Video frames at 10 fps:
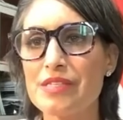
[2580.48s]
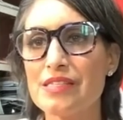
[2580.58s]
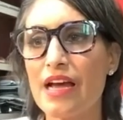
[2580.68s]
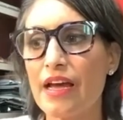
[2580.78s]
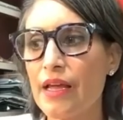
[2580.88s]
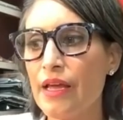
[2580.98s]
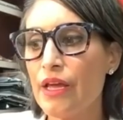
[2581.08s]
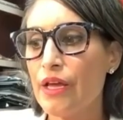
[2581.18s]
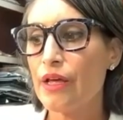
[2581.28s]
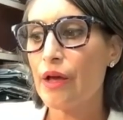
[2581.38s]
is that
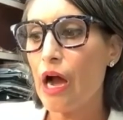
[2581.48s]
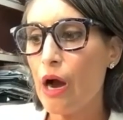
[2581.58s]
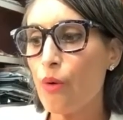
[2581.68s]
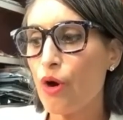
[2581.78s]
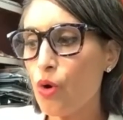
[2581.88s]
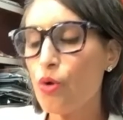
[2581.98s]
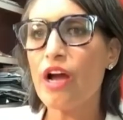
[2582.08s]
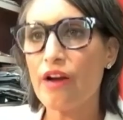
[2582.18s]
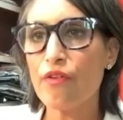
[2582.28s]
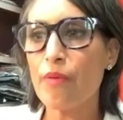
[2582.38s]
our own
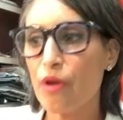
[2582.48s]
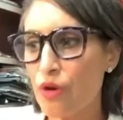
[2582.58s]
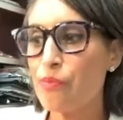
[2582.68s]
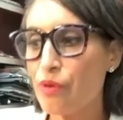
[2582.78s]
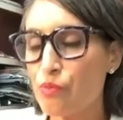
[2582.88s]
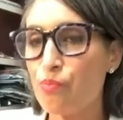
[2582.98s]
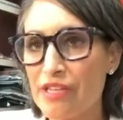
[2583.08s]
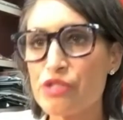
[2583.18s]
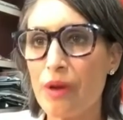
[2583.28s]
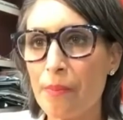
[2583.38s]
government rep-
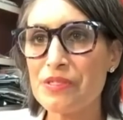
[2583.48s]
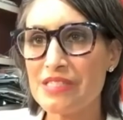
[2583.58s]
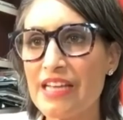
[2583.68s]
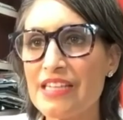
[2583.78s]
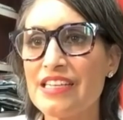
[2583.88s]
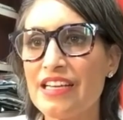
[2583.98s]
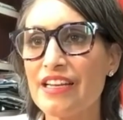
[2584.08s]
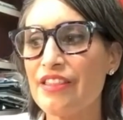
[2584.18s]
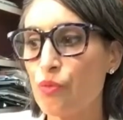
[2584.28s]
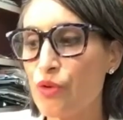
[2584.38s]

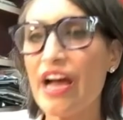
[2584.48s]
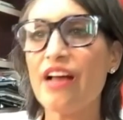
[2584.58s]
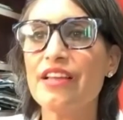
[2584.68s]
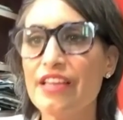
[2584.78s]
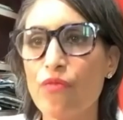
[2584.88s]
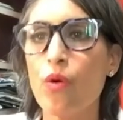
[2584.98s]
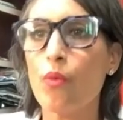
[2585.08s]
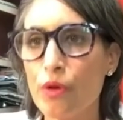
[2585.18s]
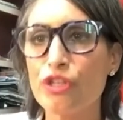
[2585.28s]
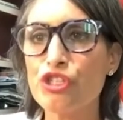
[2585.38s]
misrepresented the reality of what
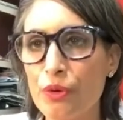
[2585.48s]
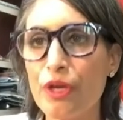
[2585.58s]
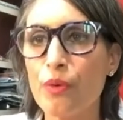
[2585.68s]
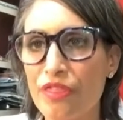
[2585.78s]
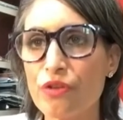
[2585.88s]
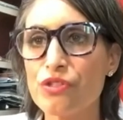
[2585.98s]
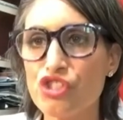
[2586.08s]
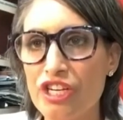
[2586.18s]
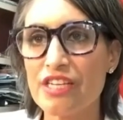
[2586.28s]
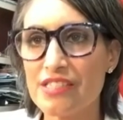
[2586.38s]
we were doing with those
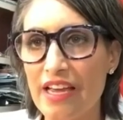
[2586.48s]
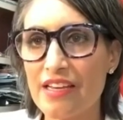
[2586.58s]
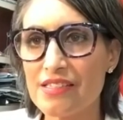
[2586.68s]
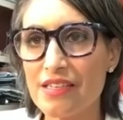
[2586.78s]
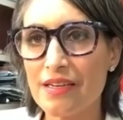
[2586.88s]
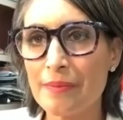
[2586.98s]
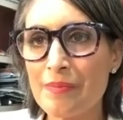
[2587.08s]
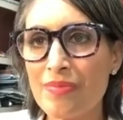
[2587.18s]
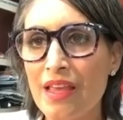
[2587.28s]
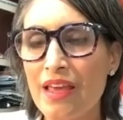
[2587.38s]
GSAs.
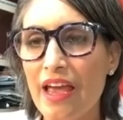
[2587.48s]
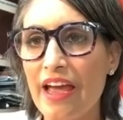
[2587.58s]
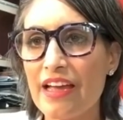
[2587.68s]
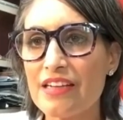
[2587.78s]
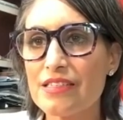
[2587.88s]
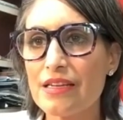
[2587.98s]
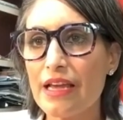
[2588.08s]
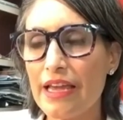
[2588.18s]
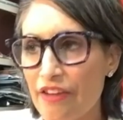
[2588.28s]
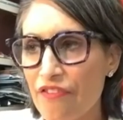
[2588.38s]
And
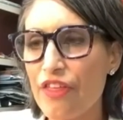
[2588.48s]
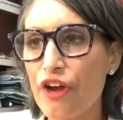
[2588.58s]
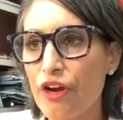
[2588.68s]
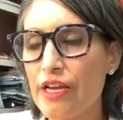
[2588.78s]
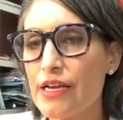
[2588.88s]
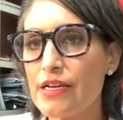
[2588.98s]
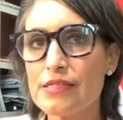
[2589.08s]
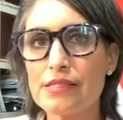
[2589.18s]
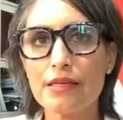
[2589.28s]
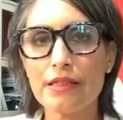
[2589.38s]
if there
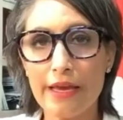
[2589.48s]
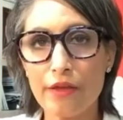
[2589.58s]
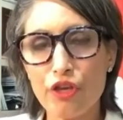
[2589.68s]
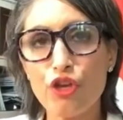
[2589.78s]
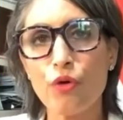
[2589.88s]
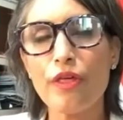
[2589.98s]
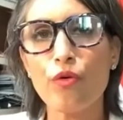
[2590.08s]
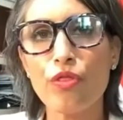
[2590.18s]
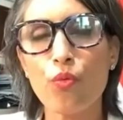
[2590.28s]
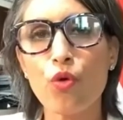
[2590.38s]
is like you know
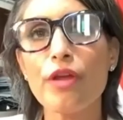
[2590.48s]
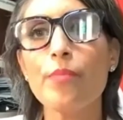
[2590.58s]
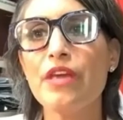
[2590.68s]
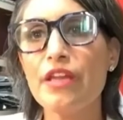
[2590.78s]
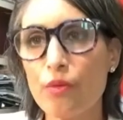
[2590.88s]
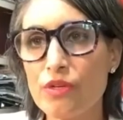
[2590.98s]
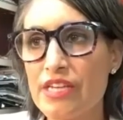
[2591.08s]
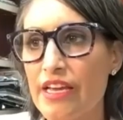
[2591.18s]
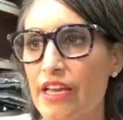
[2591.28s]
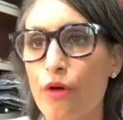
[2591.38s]
the the word immediate was
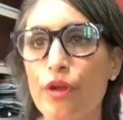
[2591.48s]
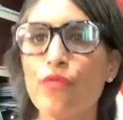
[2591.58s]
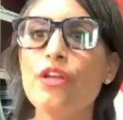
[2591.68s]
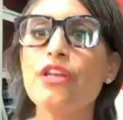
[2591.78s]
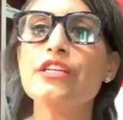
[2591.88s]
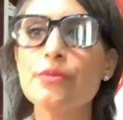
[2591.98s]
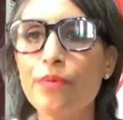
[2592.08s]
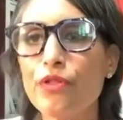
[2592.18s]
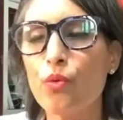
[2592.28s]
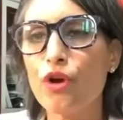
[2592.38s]
taken out if we need to
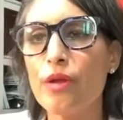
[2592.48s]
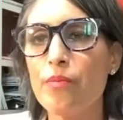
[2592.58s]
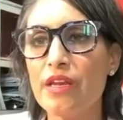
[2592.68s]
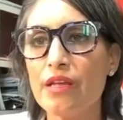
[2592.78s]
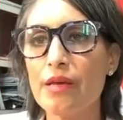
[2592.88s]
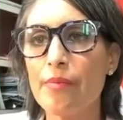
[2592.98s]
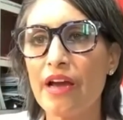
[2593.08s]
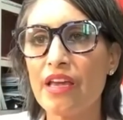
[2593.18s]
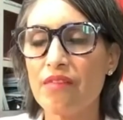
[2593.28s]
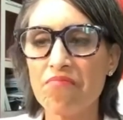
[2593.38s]
put the word immediately
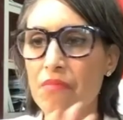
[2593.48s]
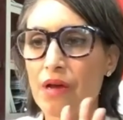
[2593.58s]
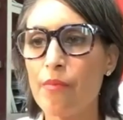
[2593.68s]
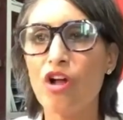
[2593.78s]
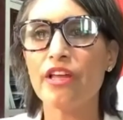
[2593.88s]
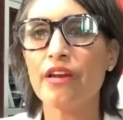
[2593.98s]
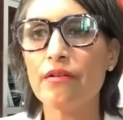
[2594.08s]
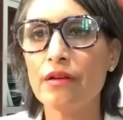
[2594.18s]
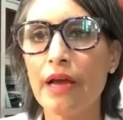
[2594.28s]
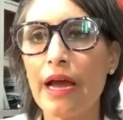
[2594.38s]
back in i'm all in
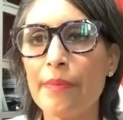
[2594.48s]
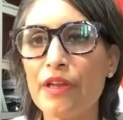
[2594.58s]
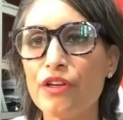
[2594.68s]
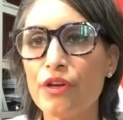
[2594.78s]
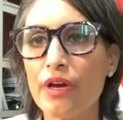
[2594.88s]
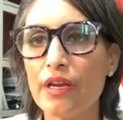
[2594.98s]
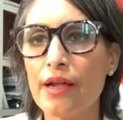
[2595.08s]
happy to do it